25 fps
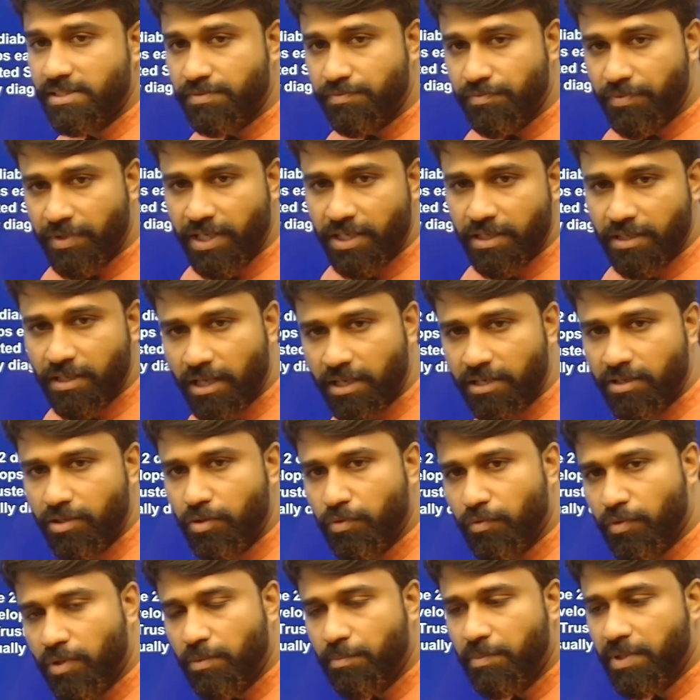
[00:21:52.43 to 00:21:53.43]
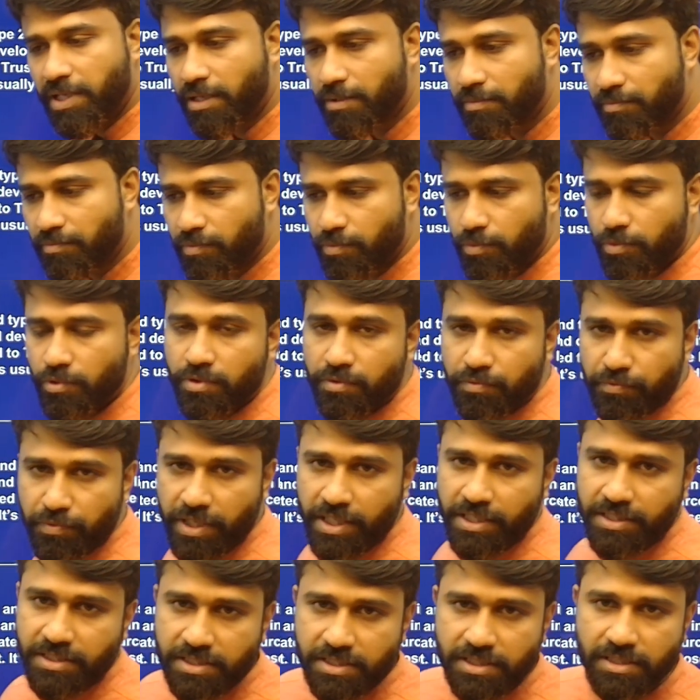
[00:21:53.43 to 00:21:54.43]
weight, and you will become more
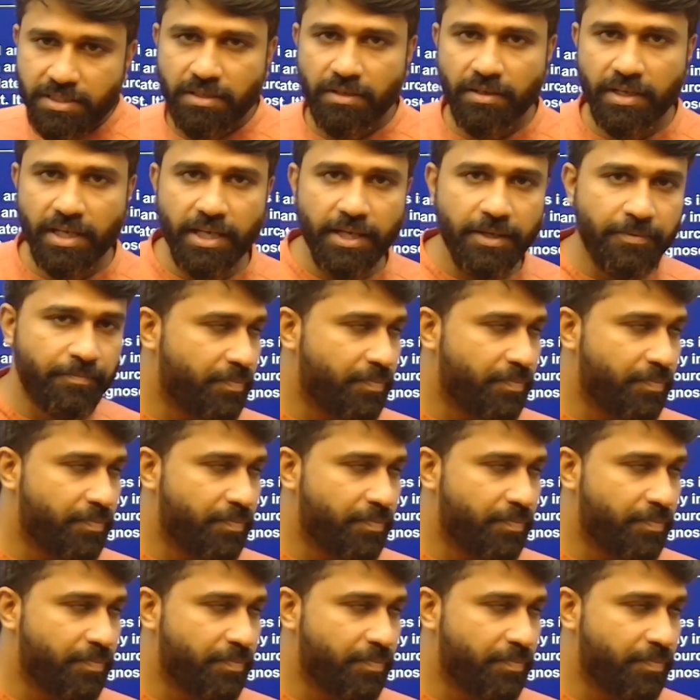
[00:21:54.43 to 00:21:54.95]
weight, okay,